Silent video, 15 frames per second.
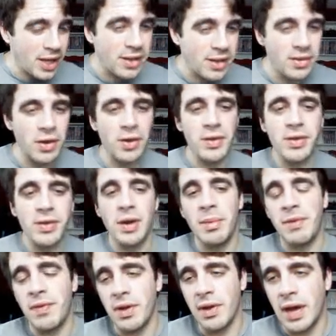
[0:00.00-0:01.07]
so it's going to be
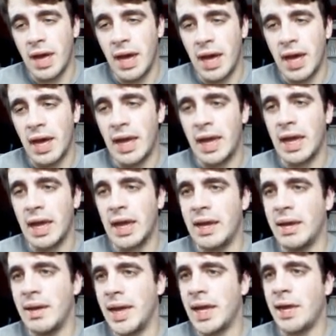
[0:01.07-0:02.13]
Fury, uh,
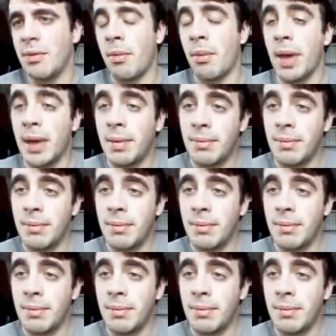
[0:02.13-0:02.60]
uh, Animal Man.